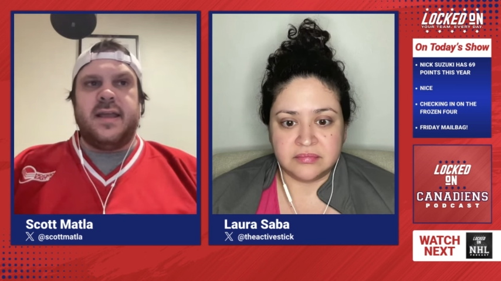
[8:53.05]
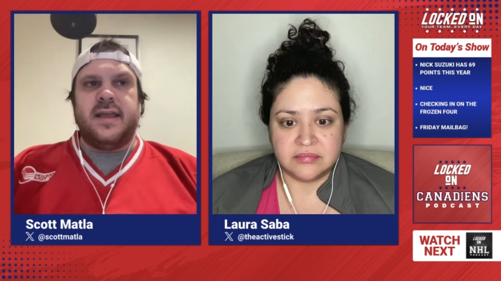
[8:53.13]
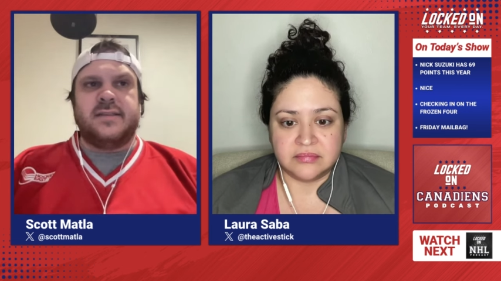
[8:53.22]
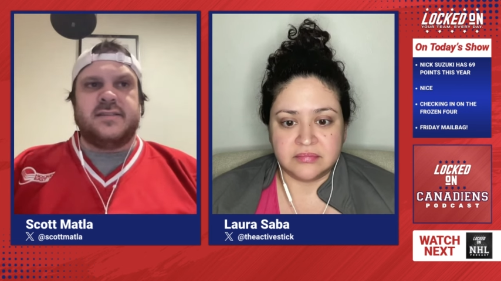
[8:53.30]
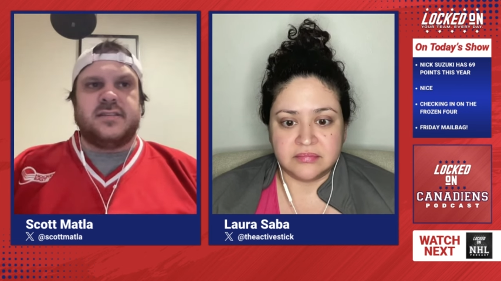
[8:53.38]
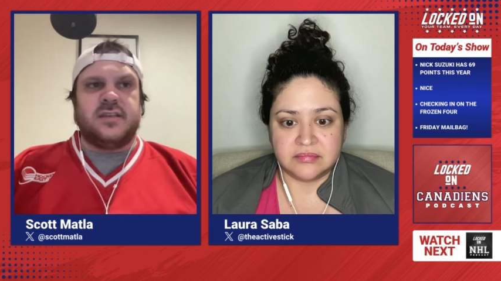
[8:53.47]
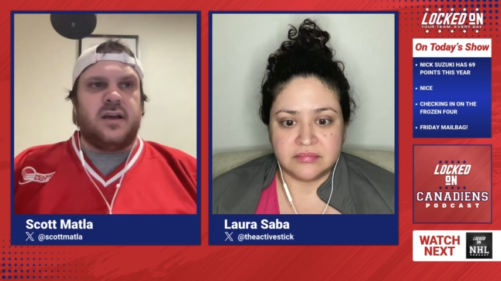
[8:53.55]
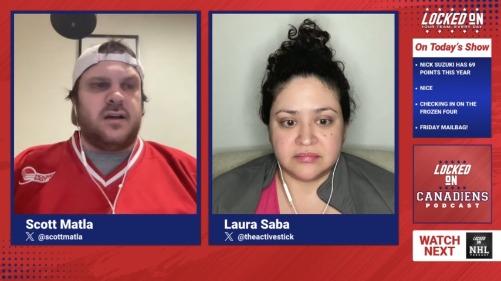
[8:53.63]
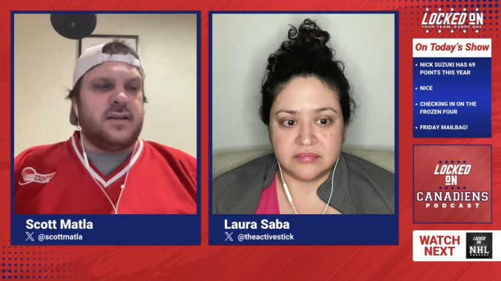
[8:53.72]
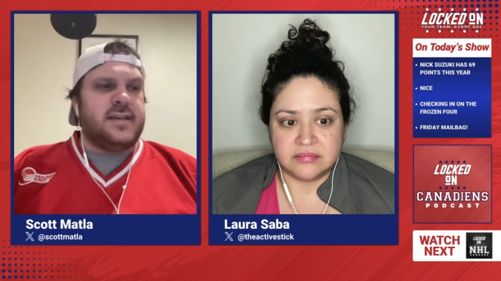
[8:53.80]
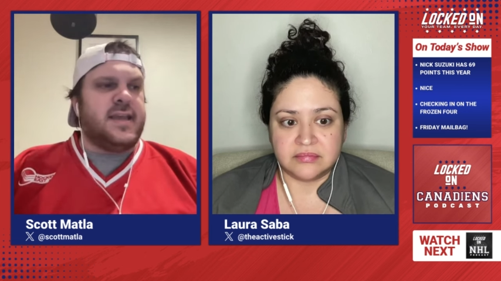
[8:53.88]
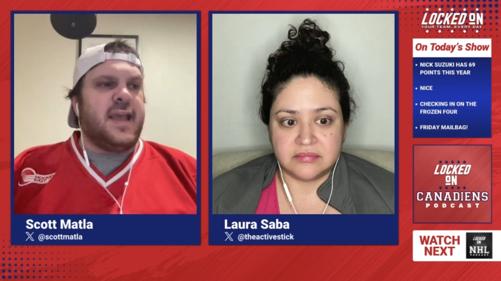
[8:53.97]
Speaker 1: it's
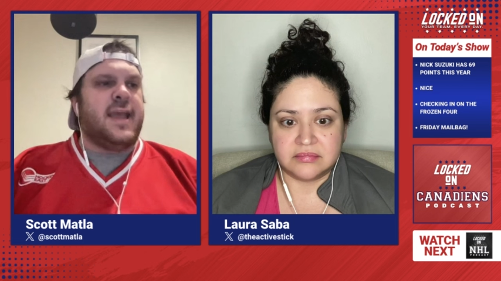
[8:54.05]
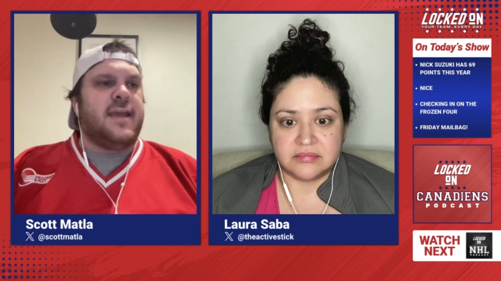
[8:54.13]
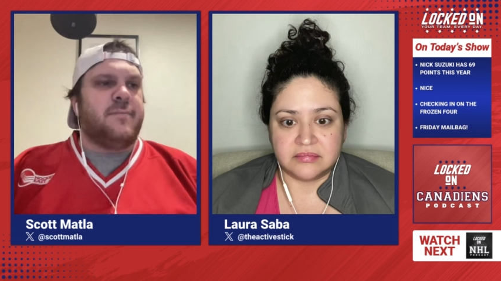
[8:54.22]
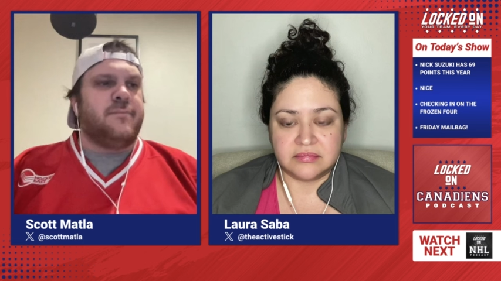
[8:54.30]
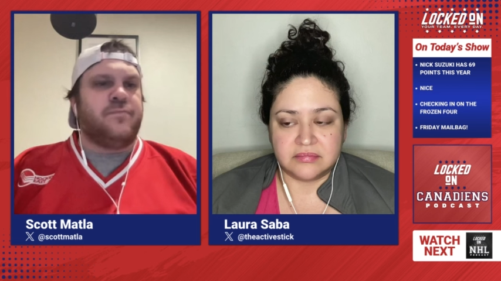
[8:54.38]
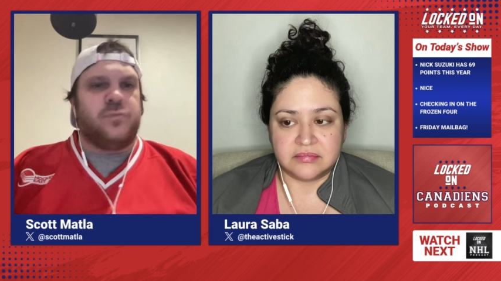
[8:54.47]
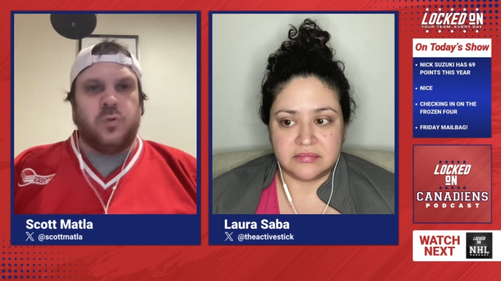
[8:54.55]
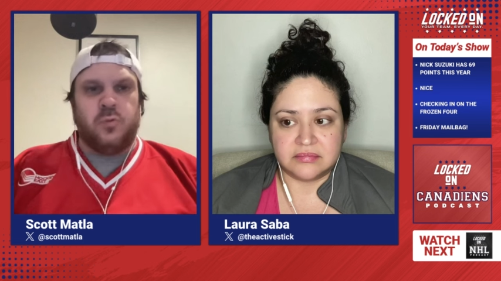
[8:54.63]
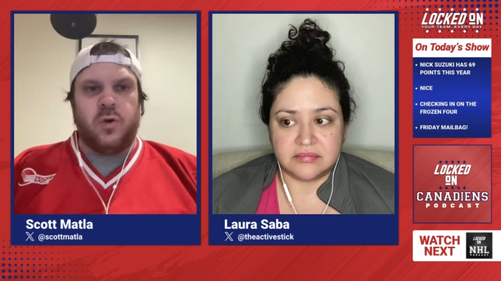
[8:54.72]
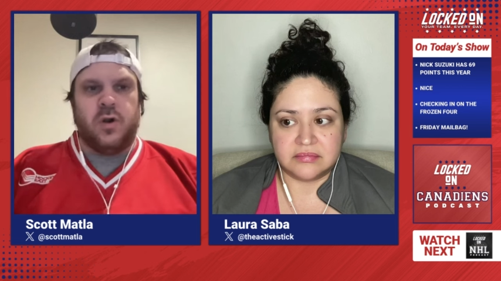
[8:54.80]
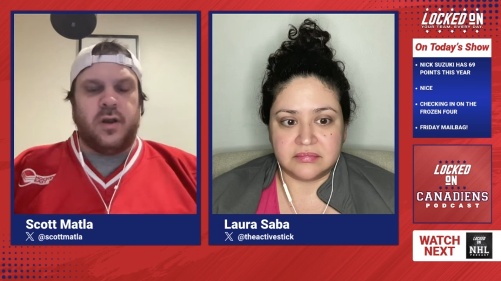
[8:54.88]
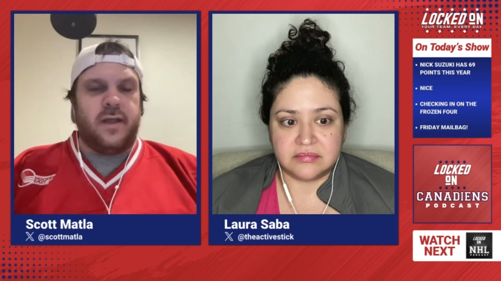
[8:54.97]
a game
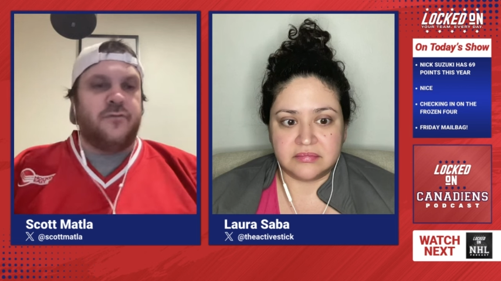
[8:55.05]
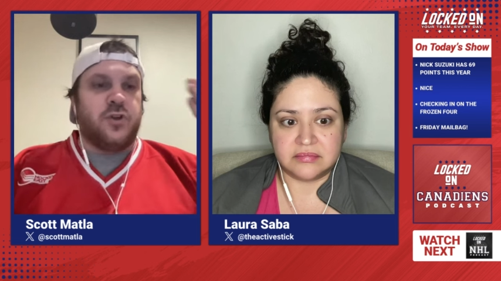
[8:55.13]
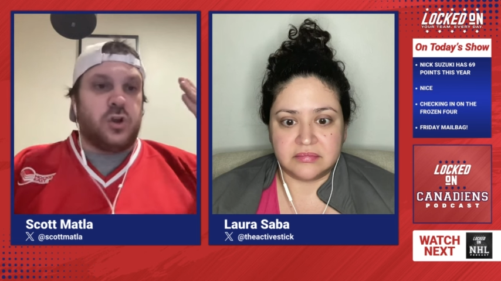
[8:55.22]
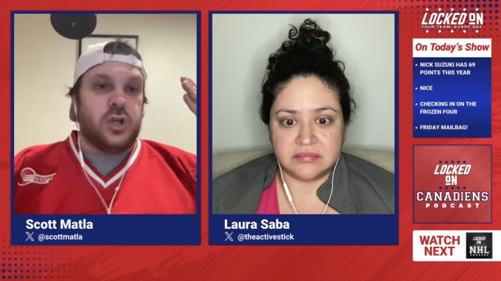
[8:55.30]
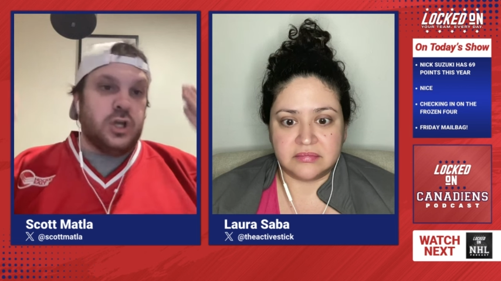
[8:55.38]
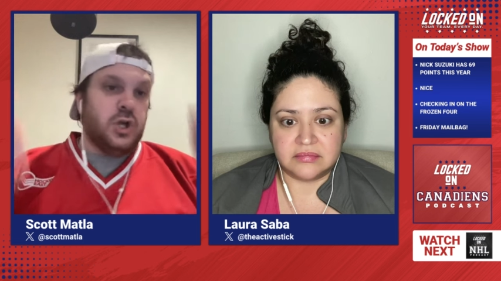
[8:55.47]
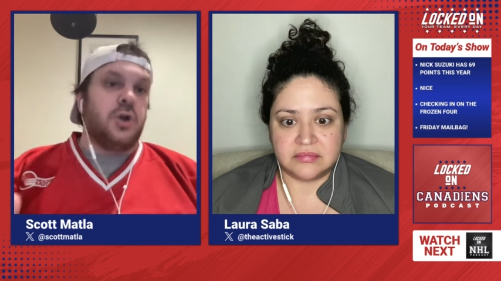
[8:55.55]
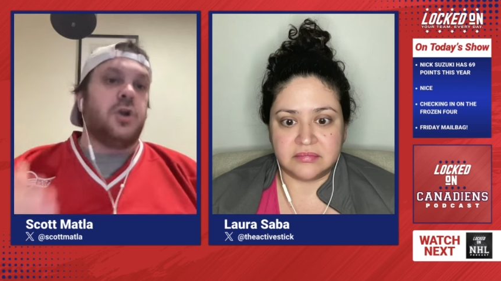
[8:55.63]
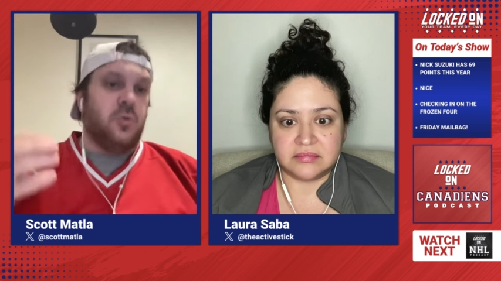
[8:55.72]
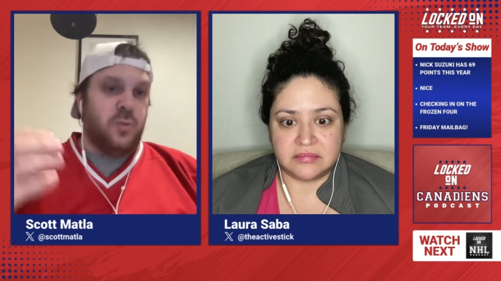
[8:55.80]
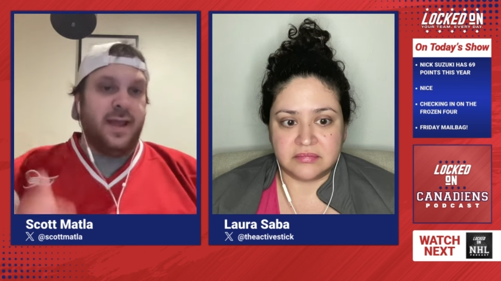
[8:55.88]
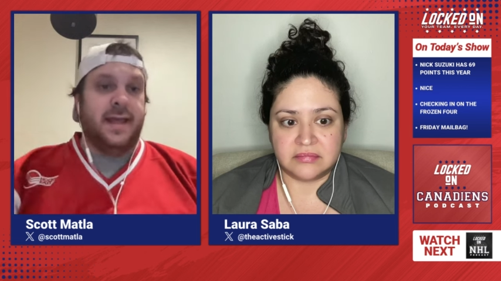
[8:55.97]
where if you're
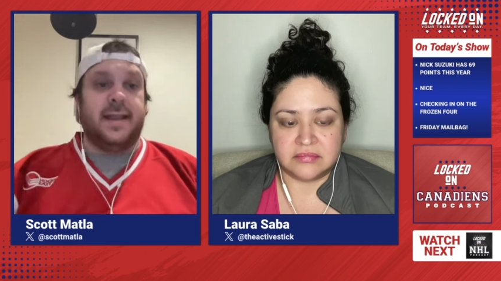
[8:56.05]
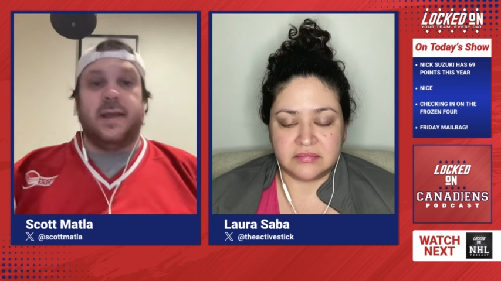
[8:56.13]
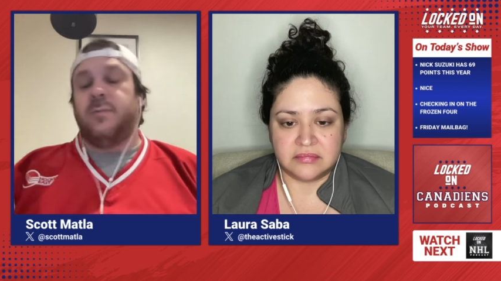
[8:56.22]
gonna win,